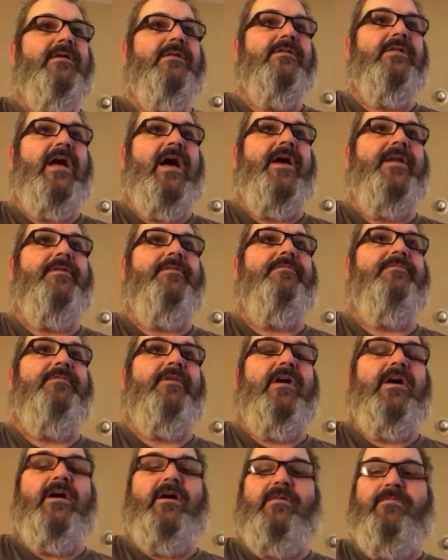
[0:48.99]
A lot of
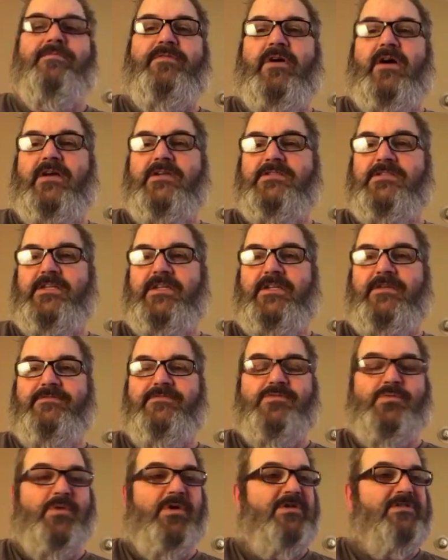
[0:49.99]
uh, frost
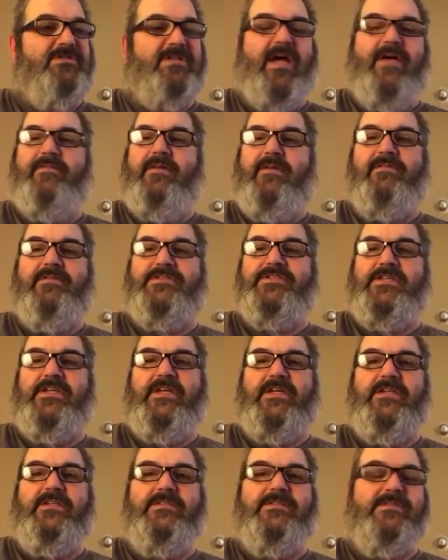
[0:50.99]
heaves, worst I've ever
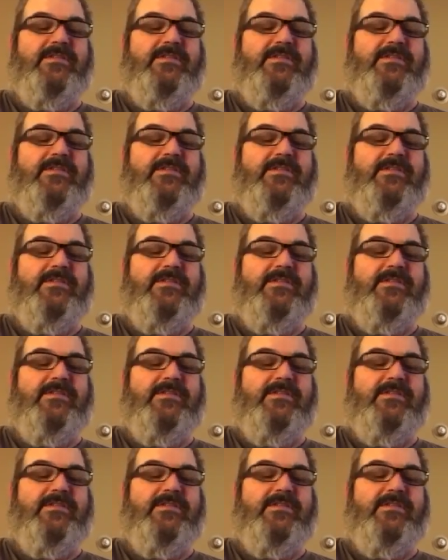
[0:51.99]
seen.